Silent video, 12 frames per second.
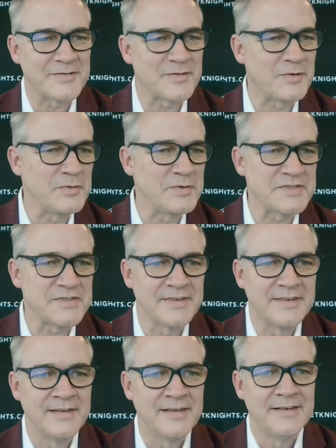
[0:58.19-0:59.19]
students
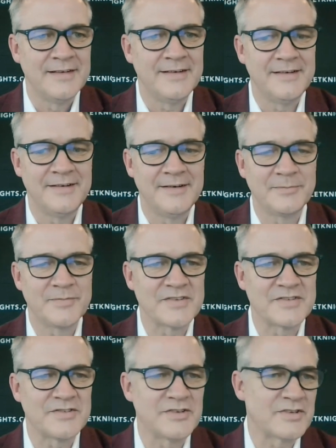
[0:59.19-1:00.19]
uh,
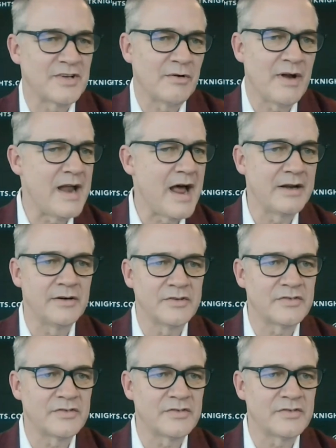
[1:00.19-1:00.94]
It's just a great honor.